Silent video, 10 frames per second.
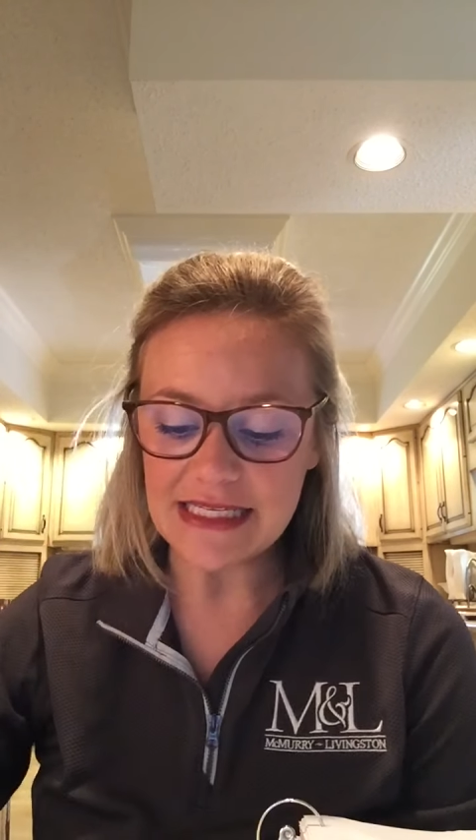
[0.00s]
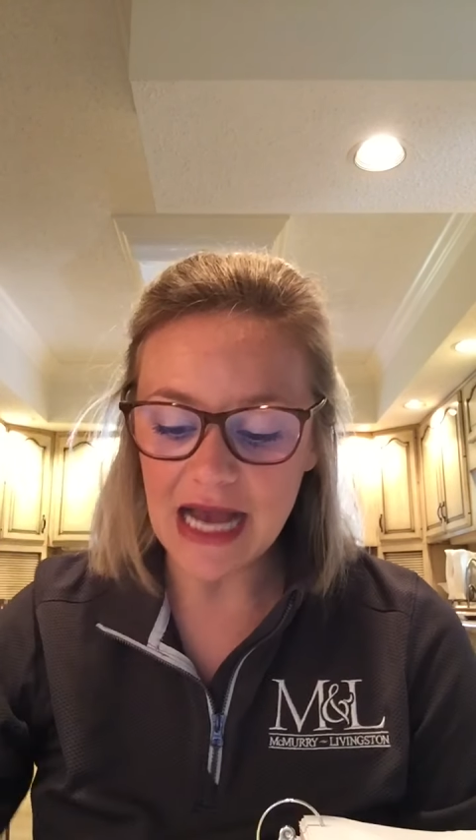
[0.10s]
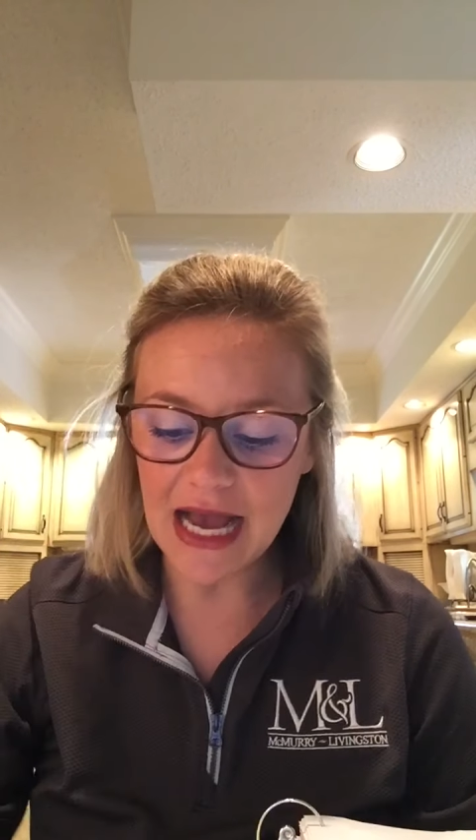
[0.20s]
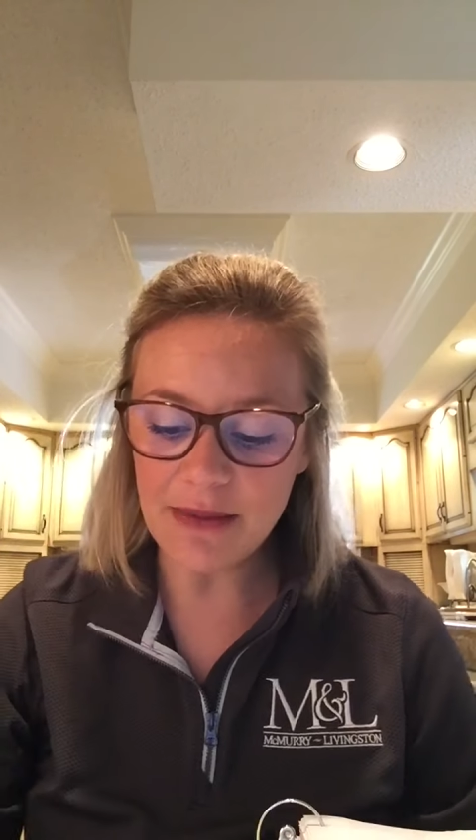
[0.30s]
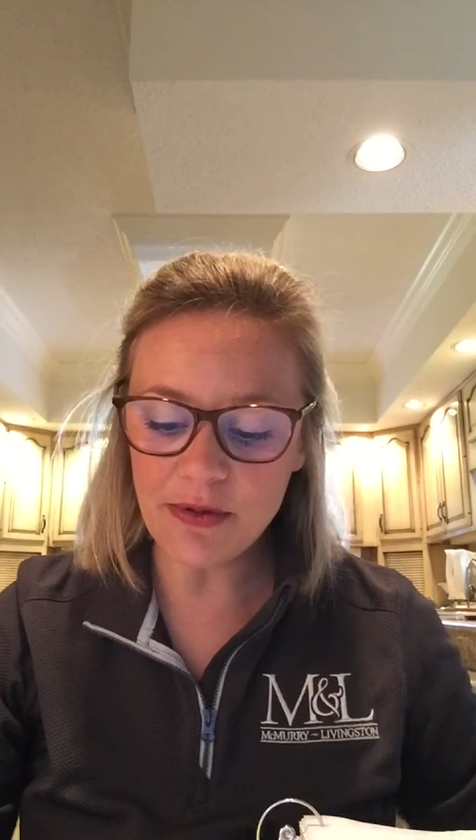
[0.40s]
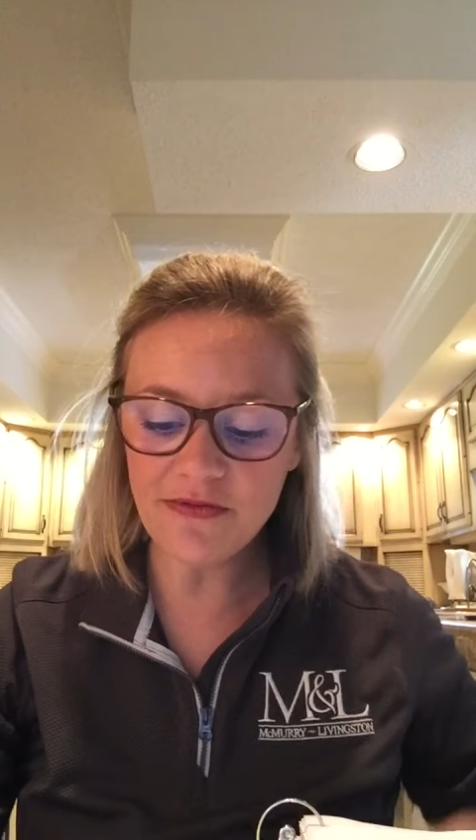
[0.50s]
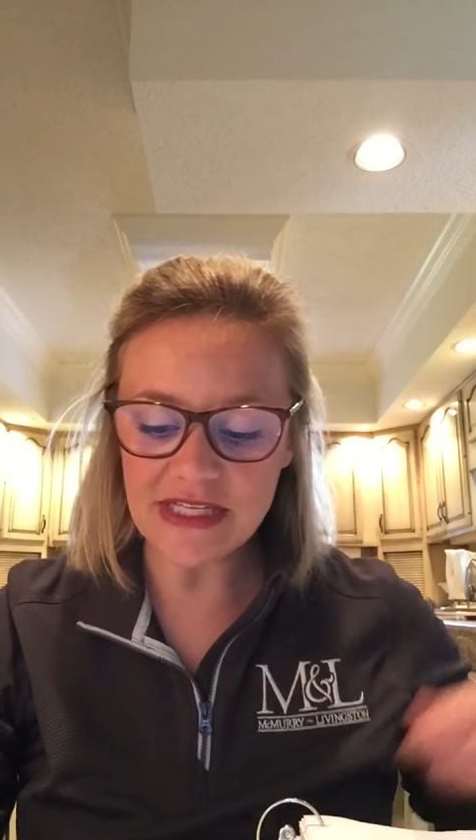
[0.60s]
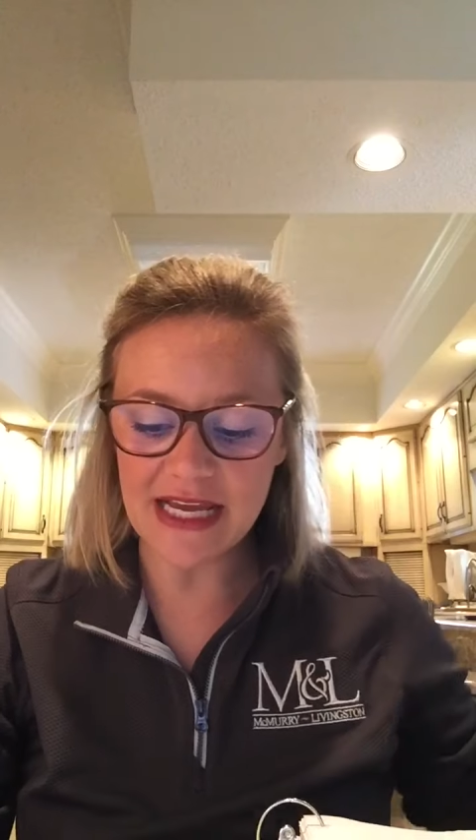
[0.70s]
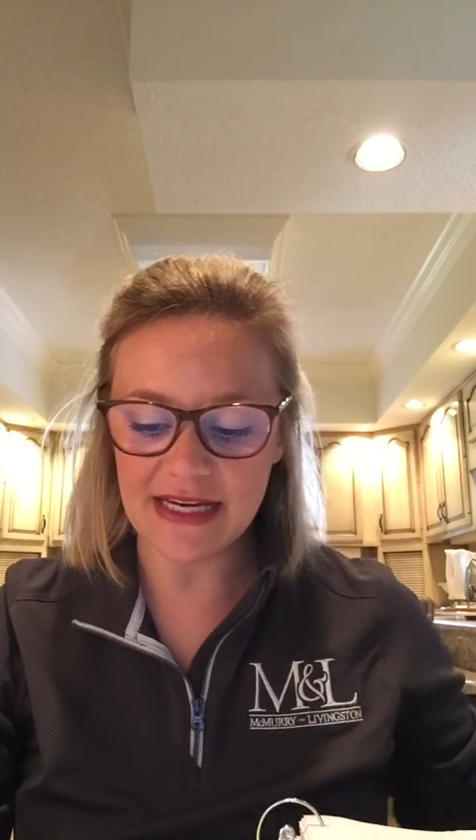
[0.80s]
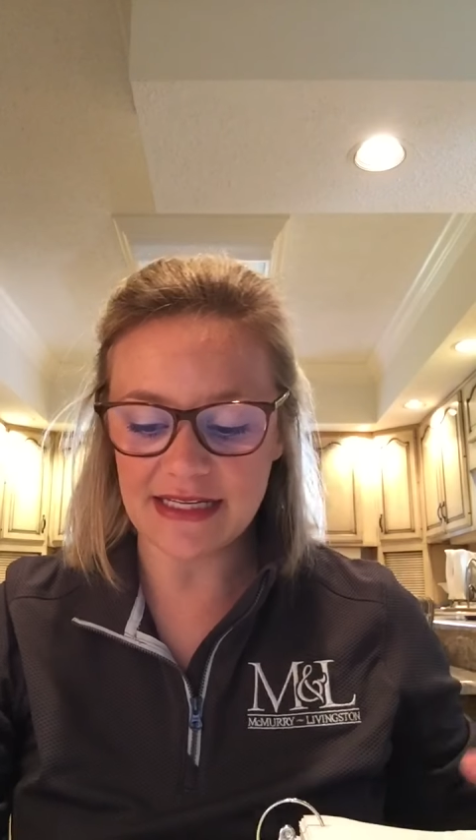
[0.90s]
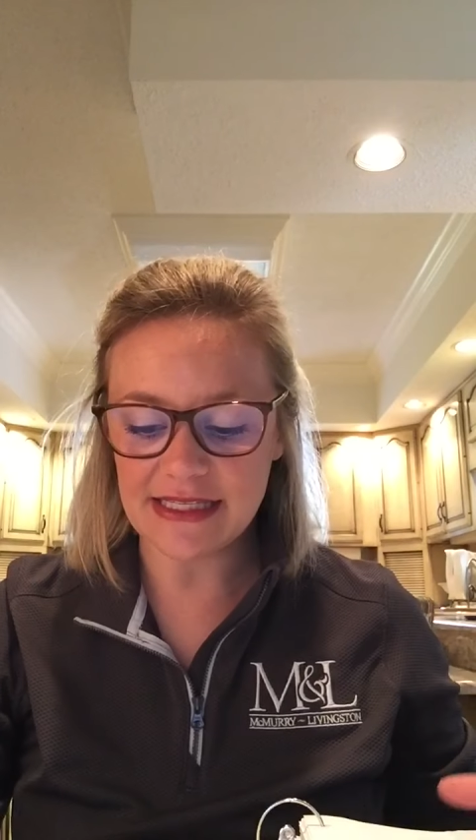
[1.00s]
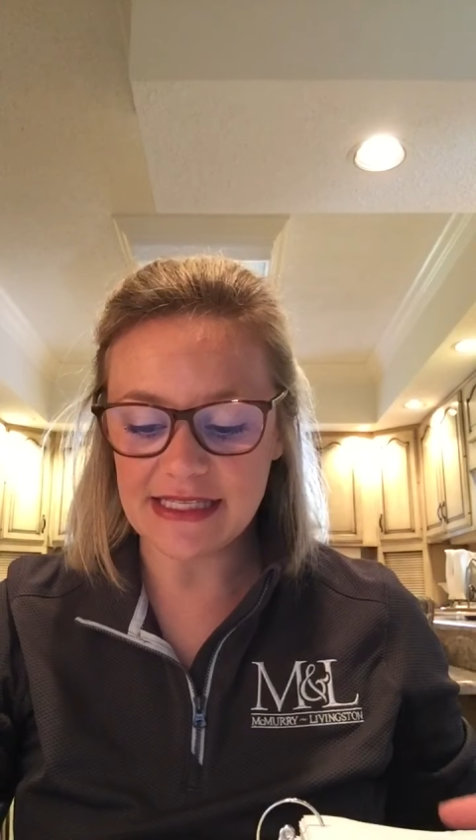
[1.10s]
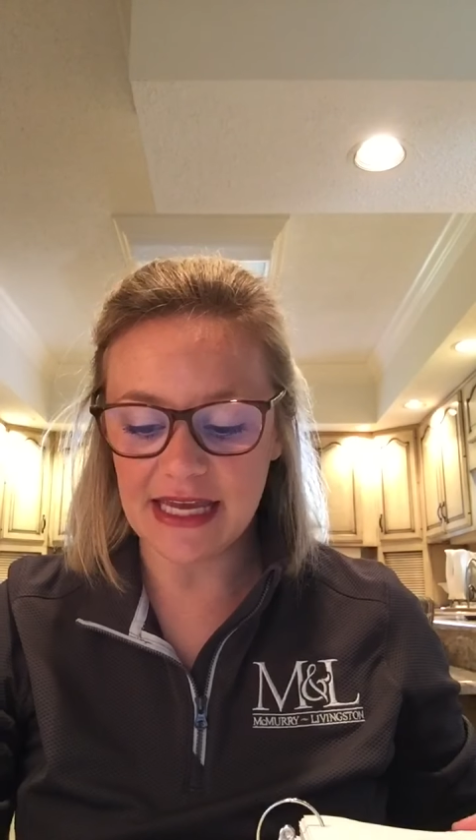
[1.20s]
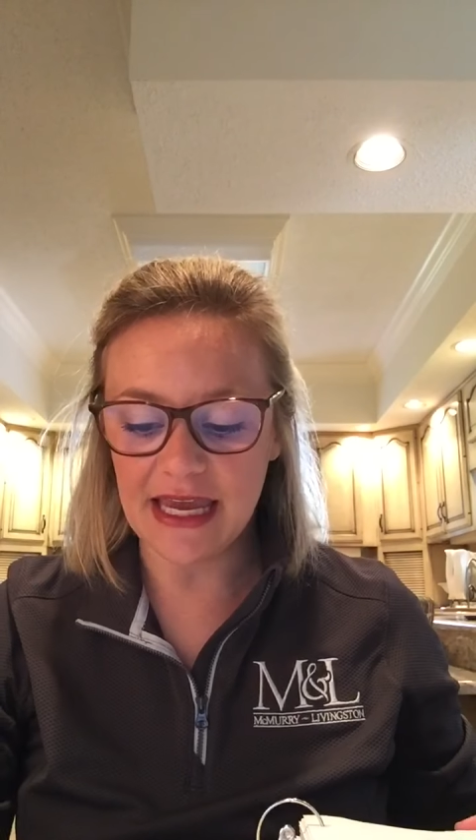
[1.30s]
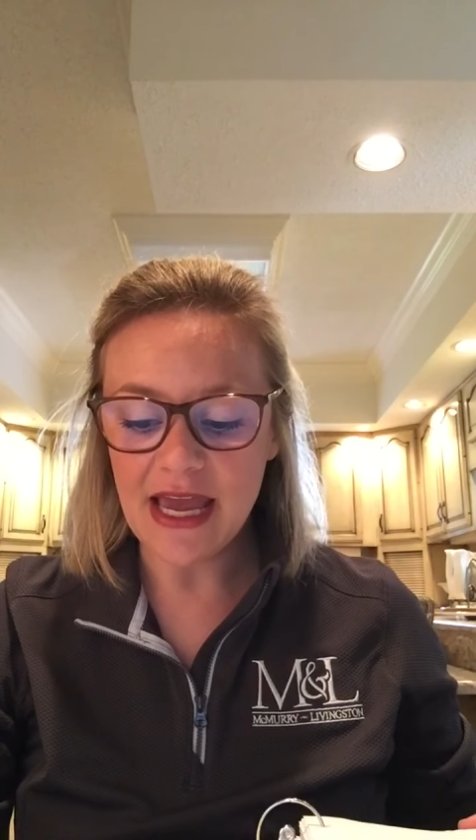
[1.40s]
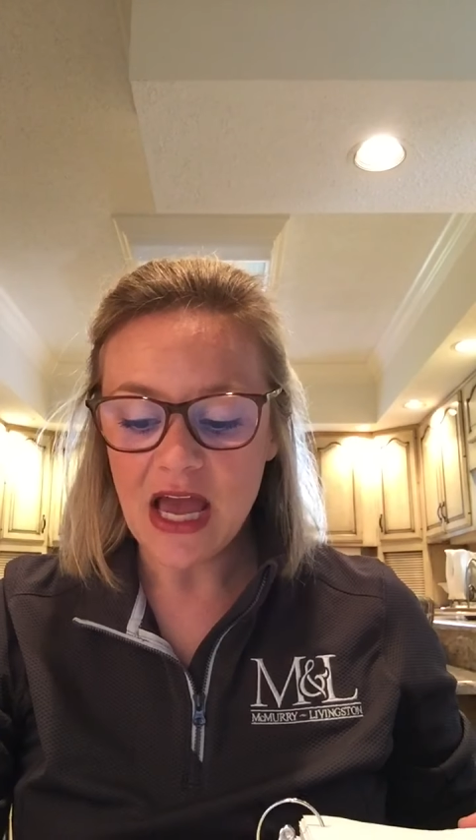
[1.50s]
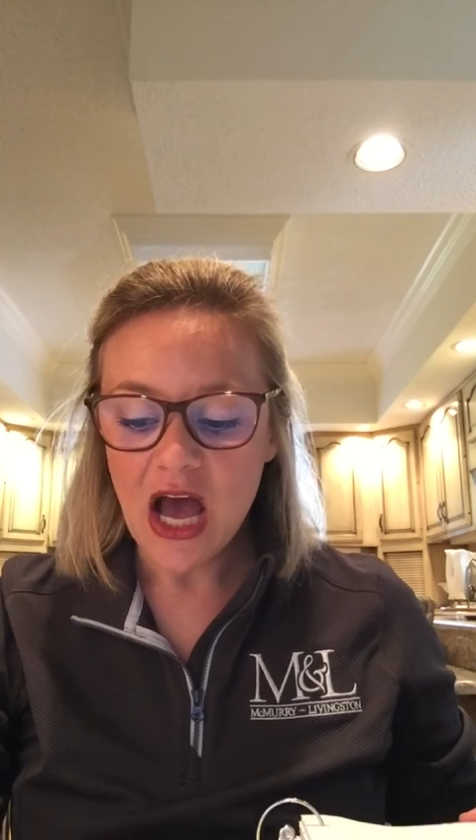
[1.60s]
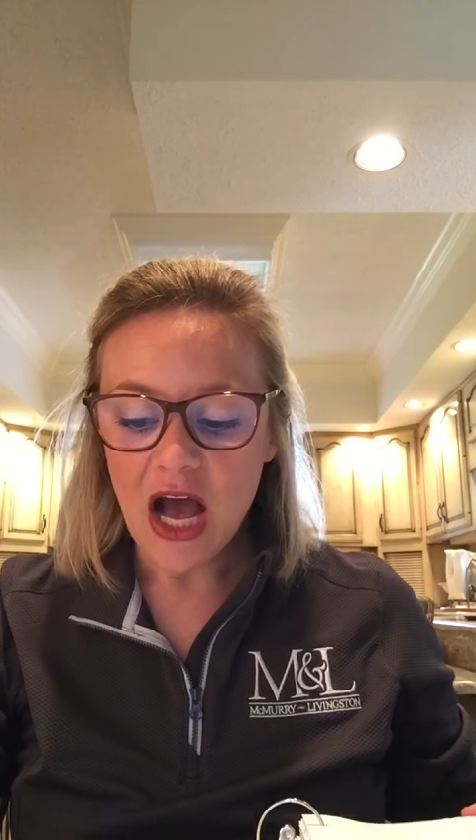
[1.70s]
type of tenancy